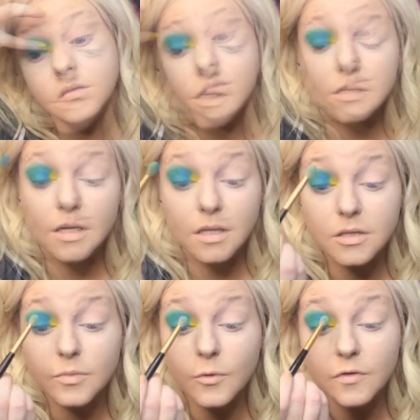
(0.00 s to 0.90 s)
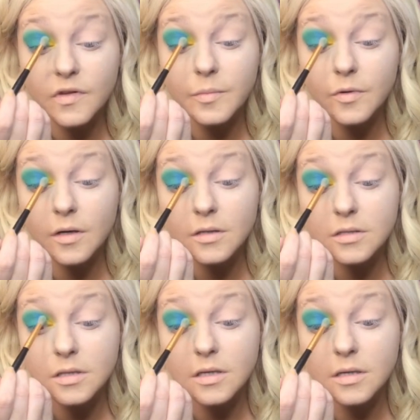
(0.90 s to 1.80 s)
I'm gonna take this Morphe
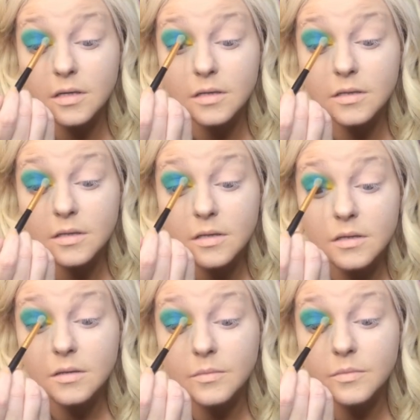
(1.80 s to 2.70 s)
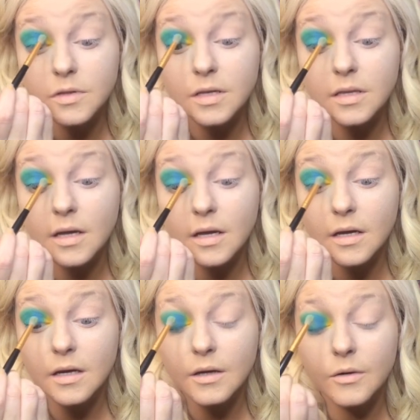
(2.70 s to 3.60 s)
brush and blend that
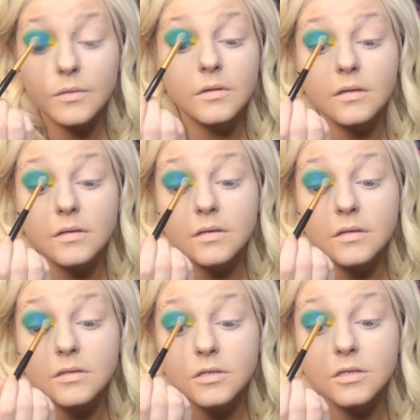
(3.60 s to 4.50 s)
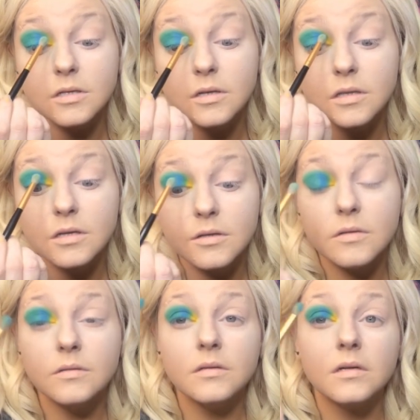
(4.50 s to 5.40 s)
out just a
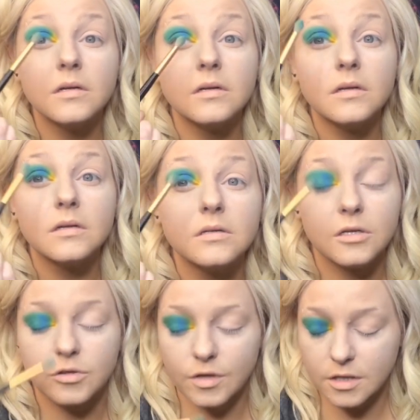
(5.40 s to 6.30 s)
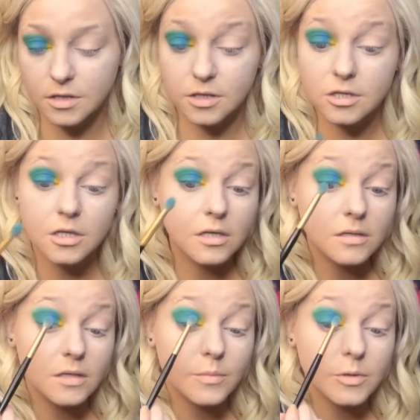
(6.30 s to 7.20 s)
little to transition
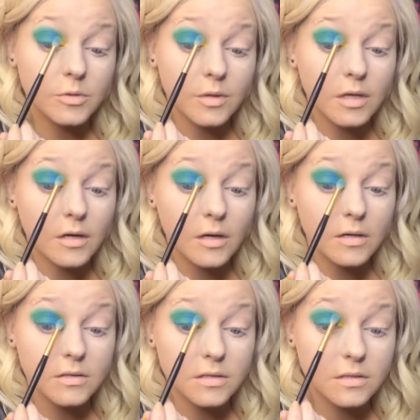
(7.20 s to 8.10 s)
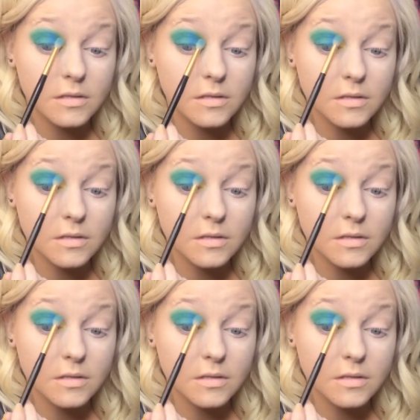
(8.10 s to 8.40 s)
it in between the colors.